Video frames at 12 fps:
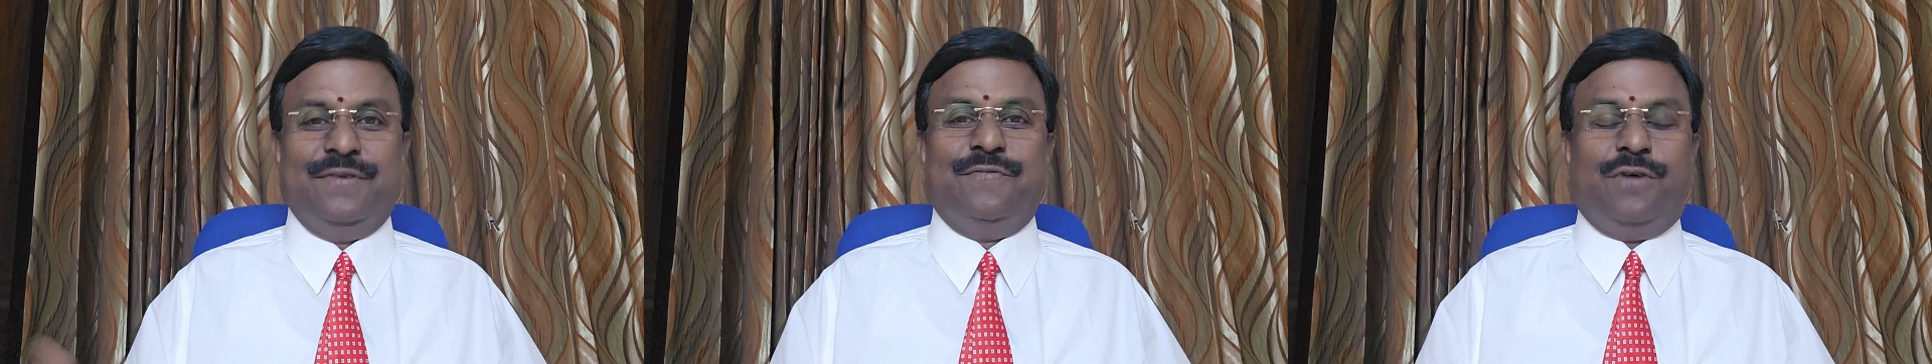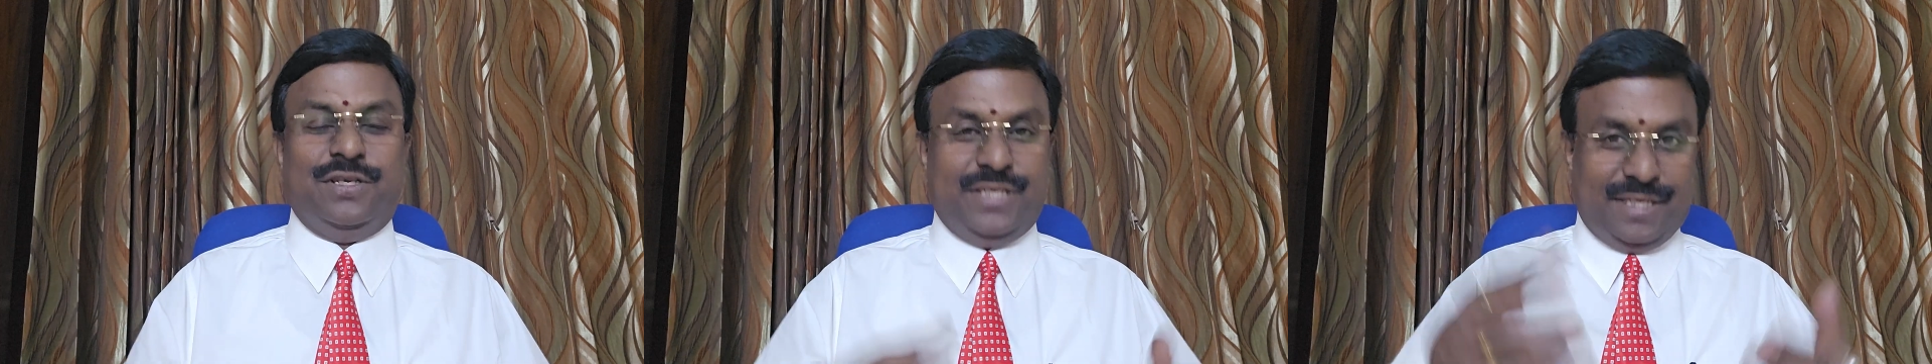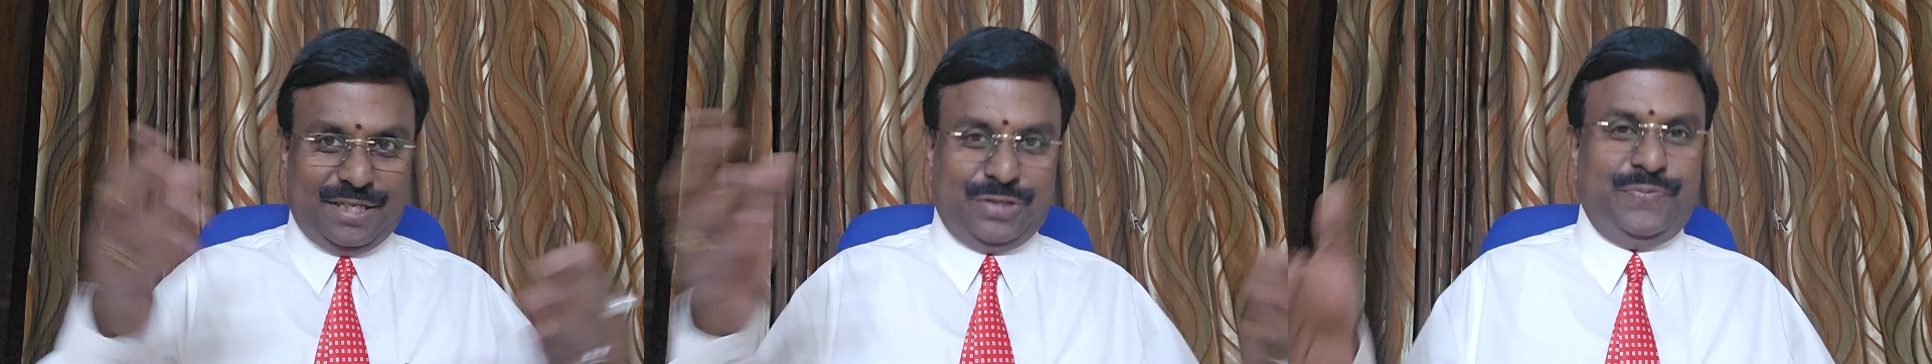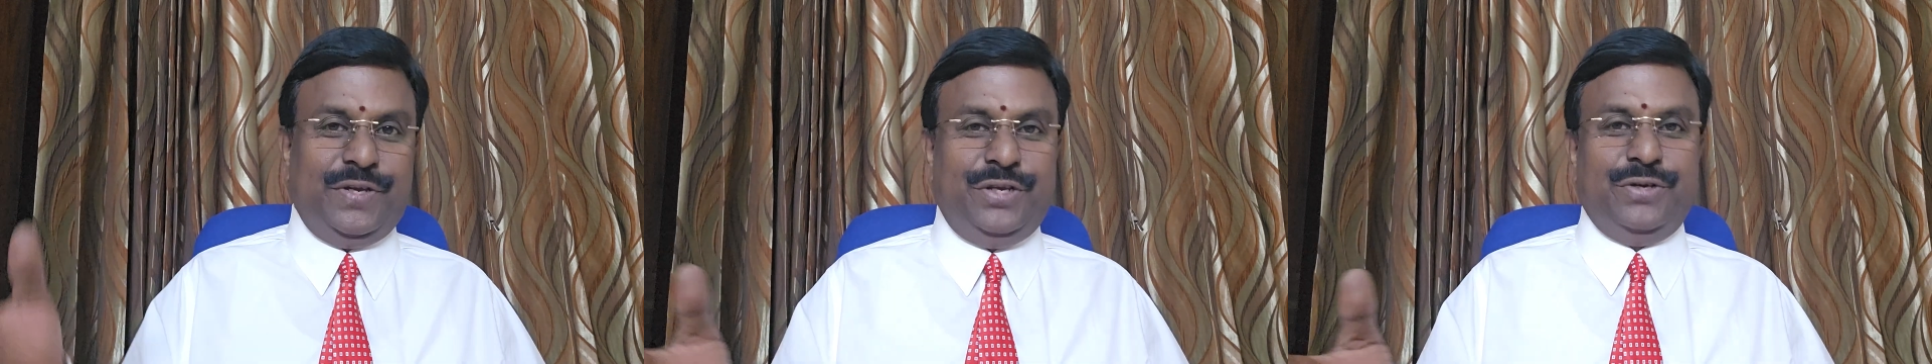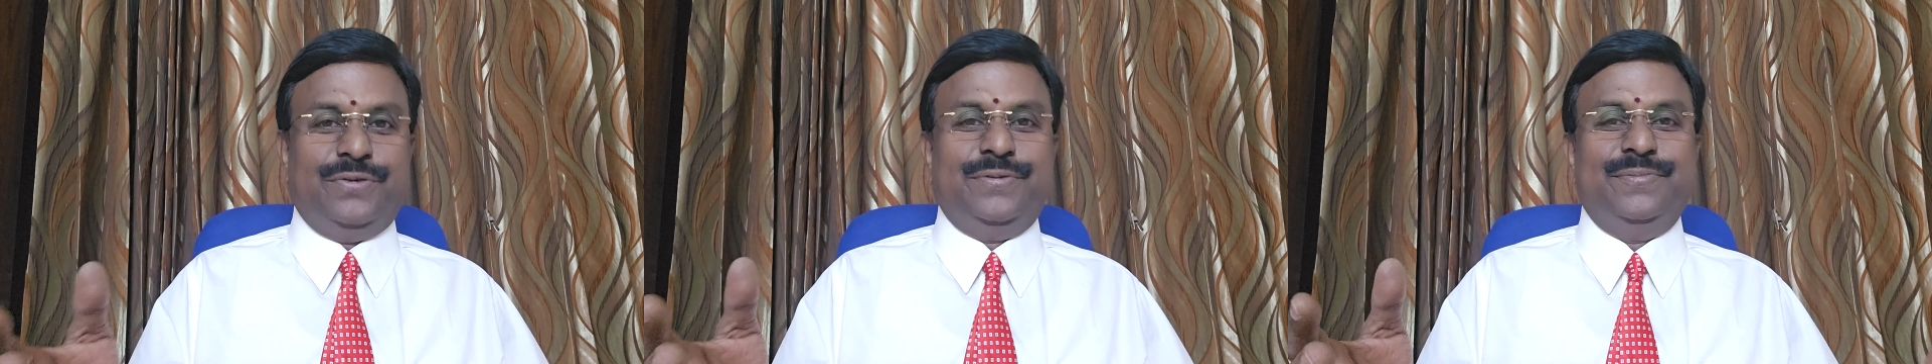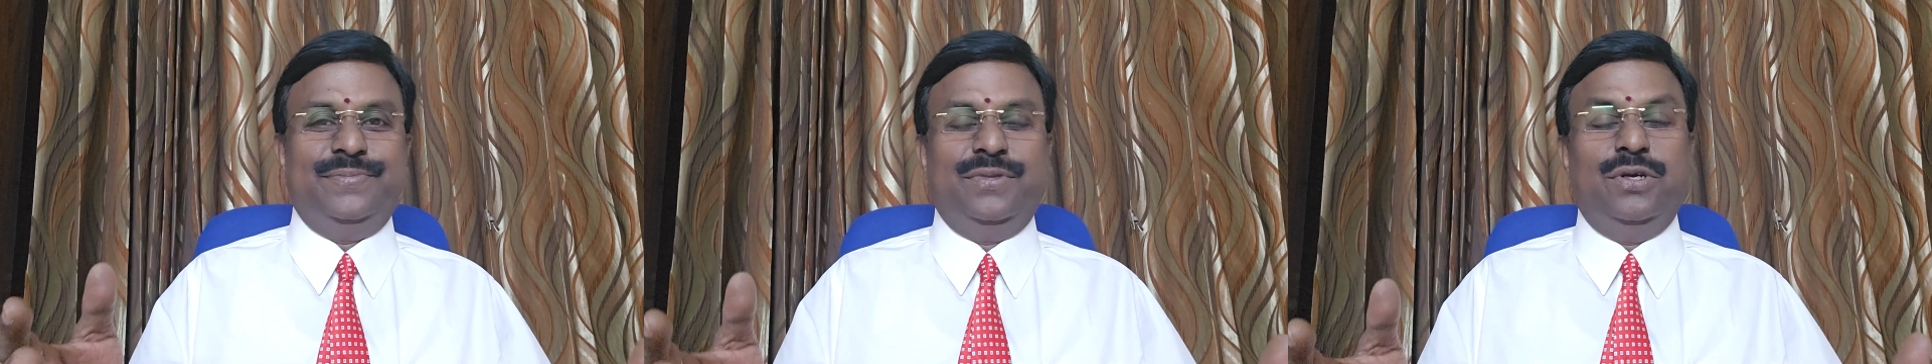watching this video
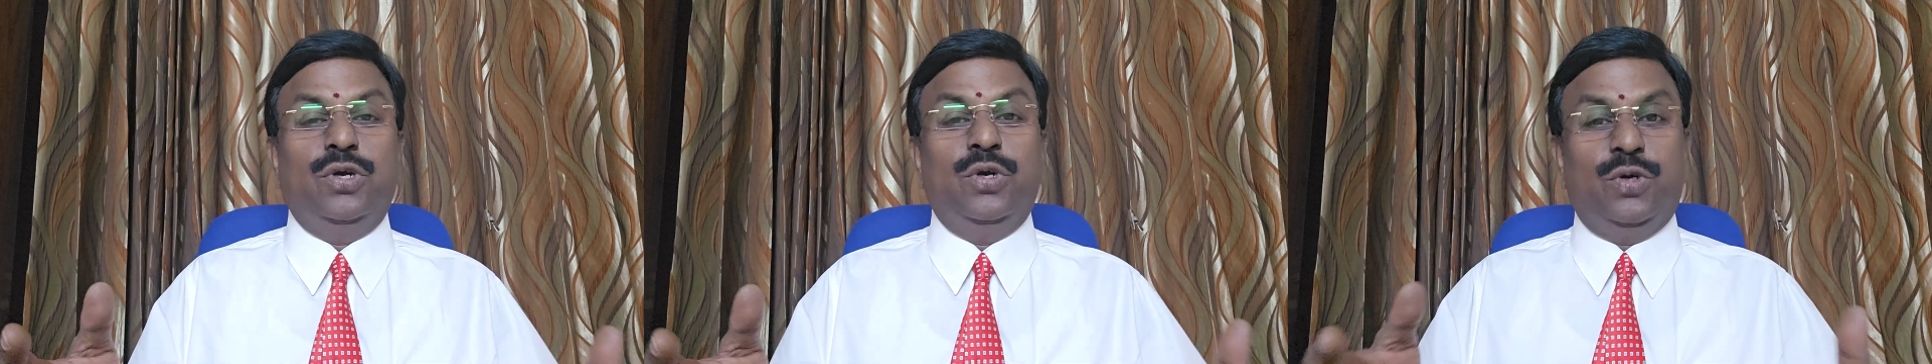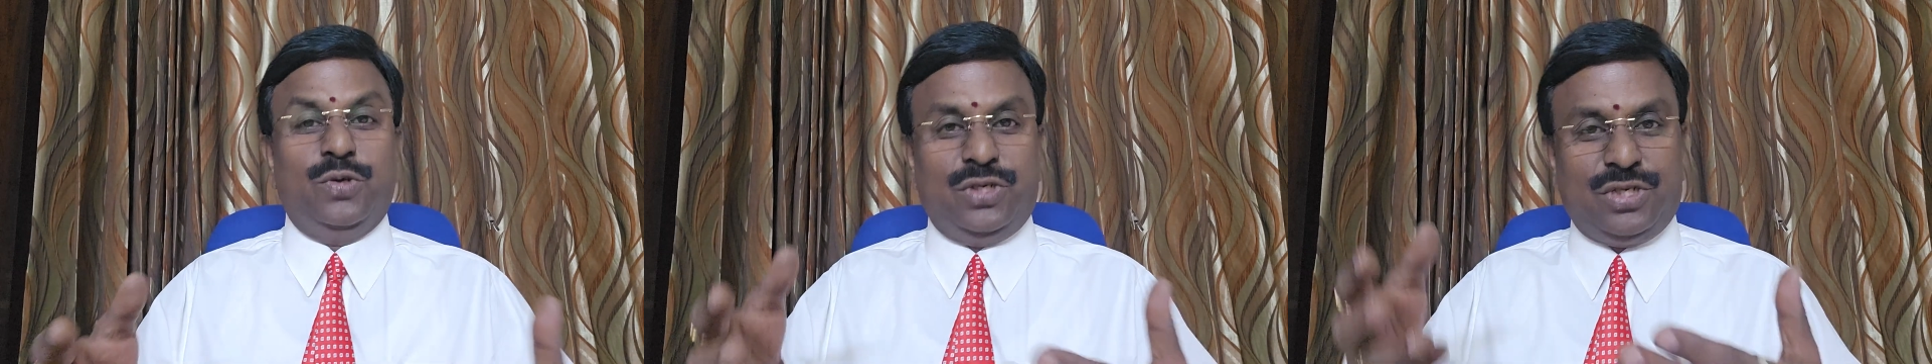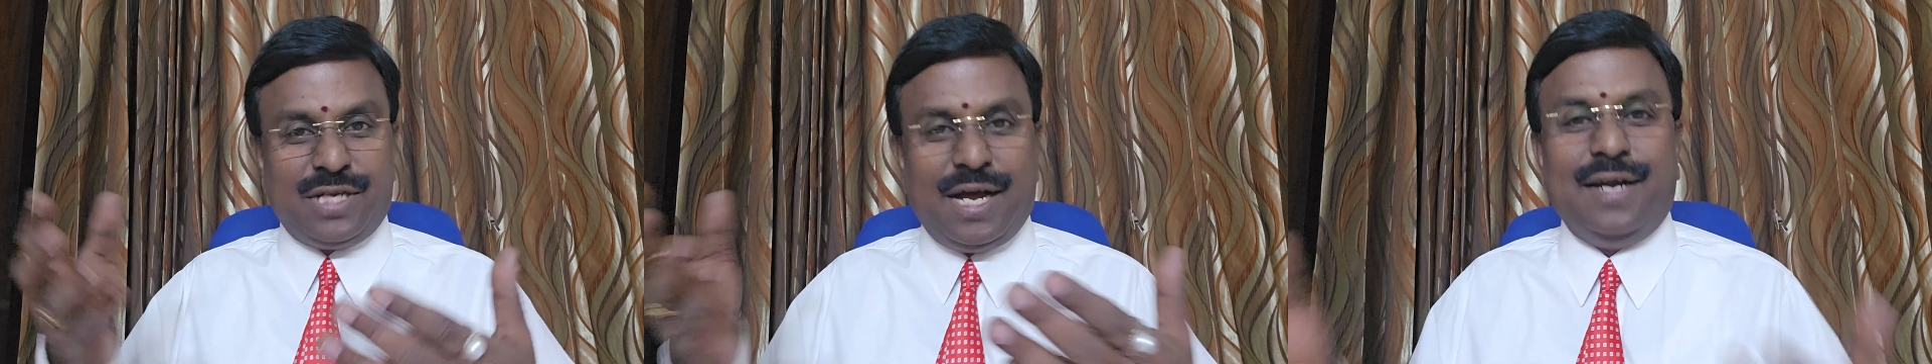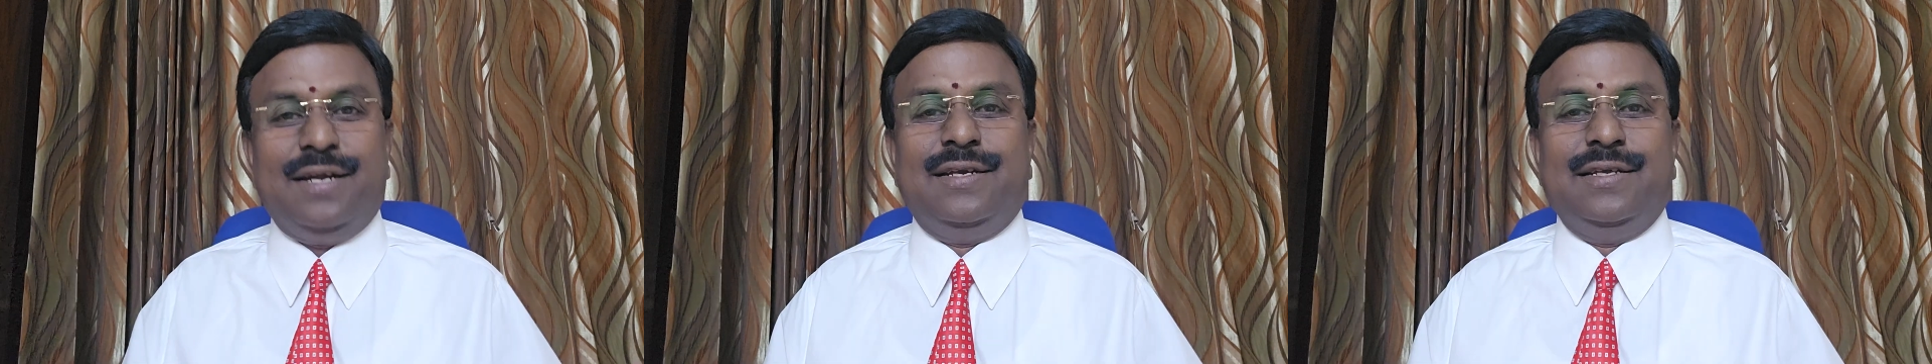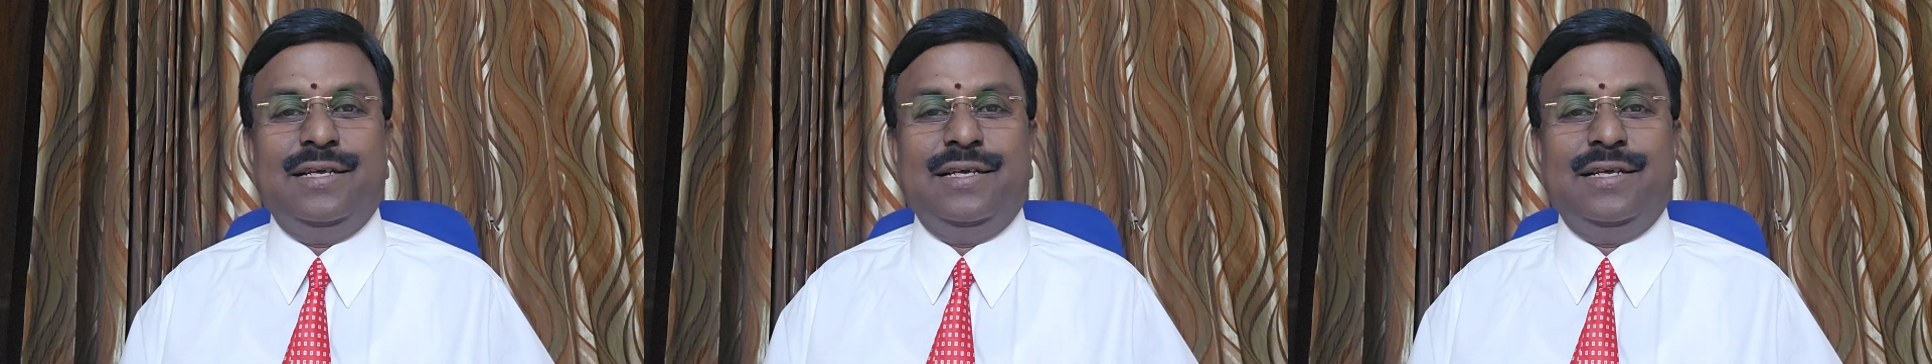to start